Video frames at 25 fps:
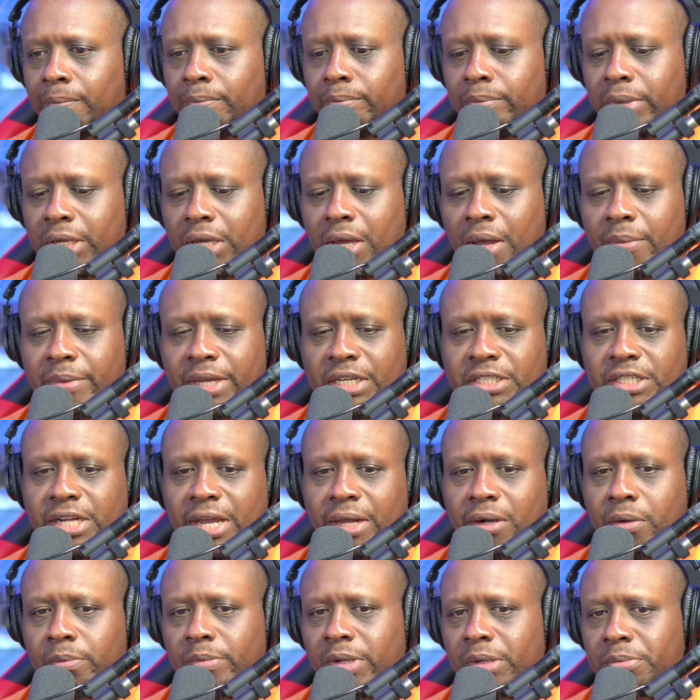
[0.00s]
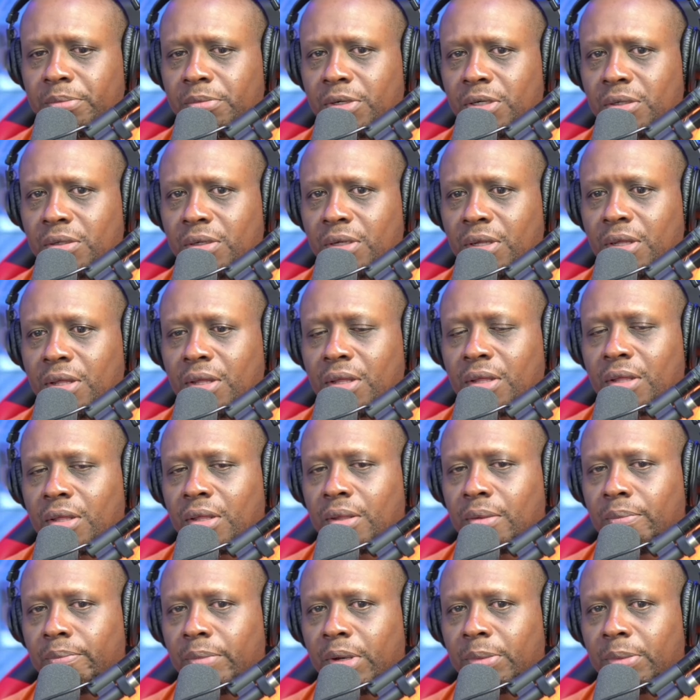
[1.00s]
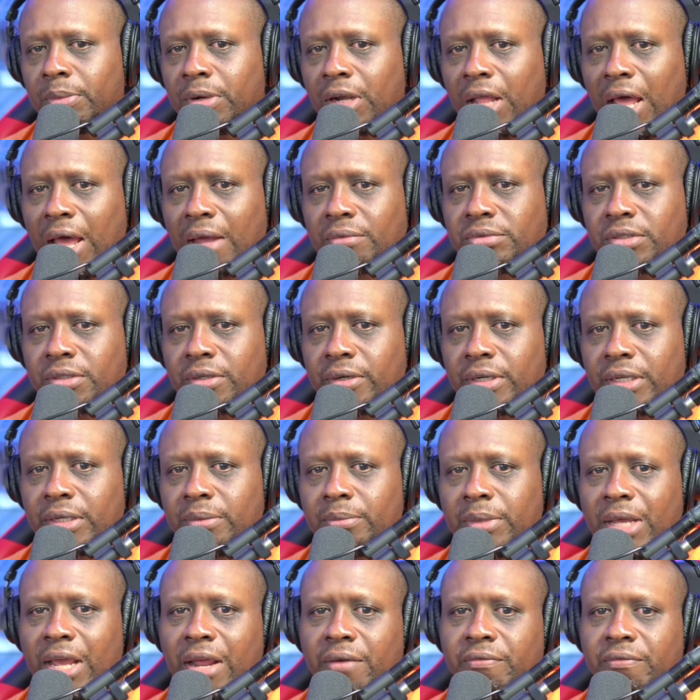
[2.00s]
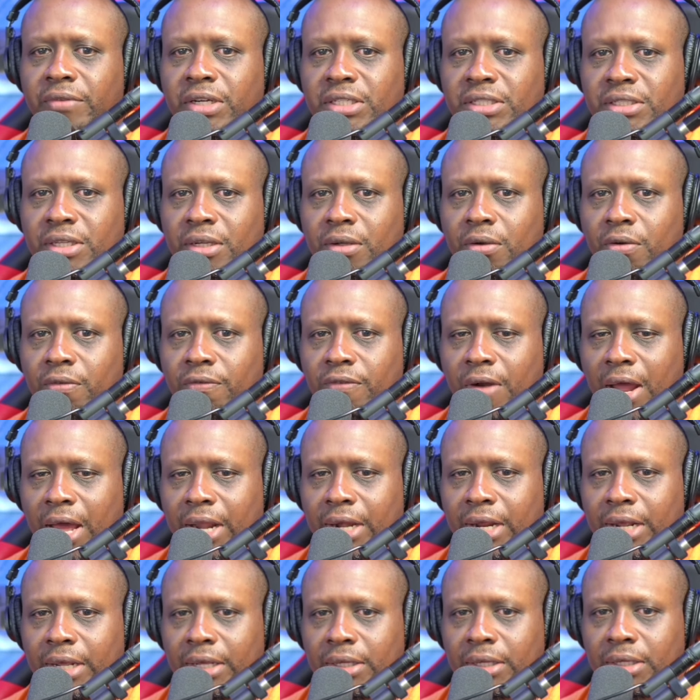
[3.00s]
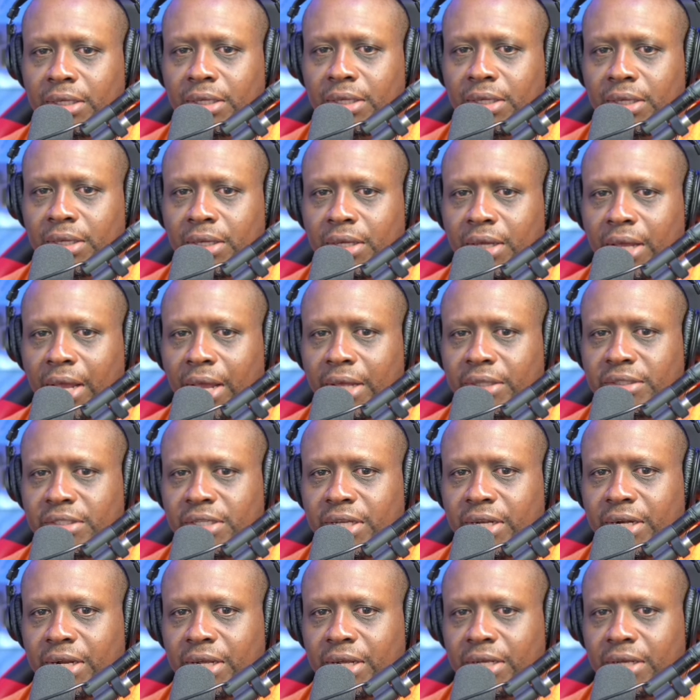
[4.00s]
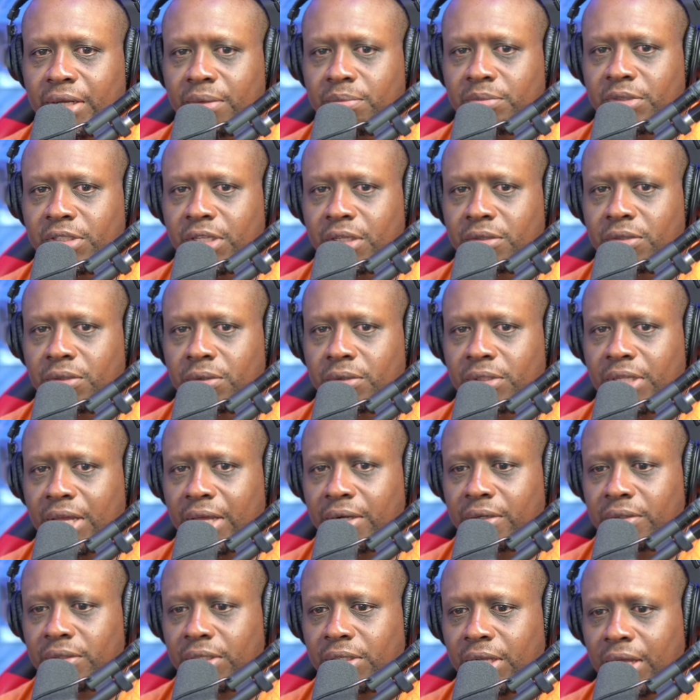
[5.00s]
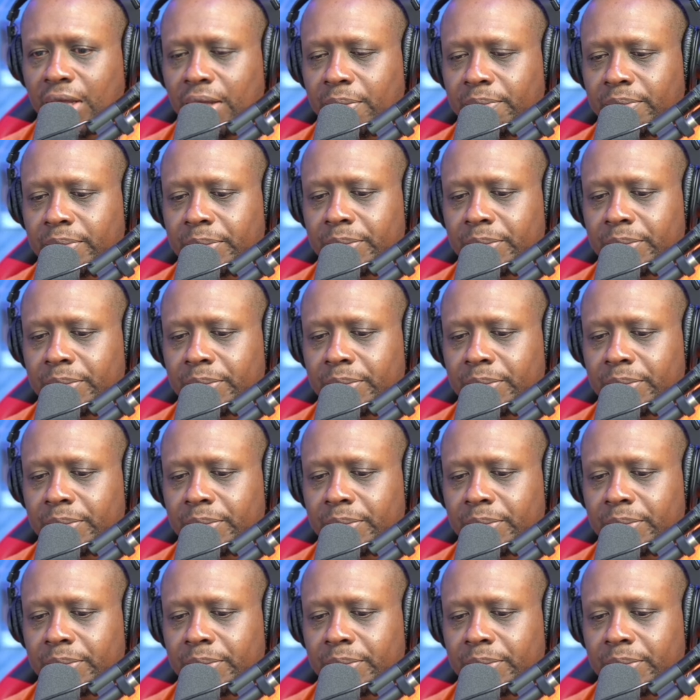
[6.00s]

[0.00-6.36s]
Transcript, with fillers: become a channel member, member live stream every single Friday at 10 a.m. Central Standard Time.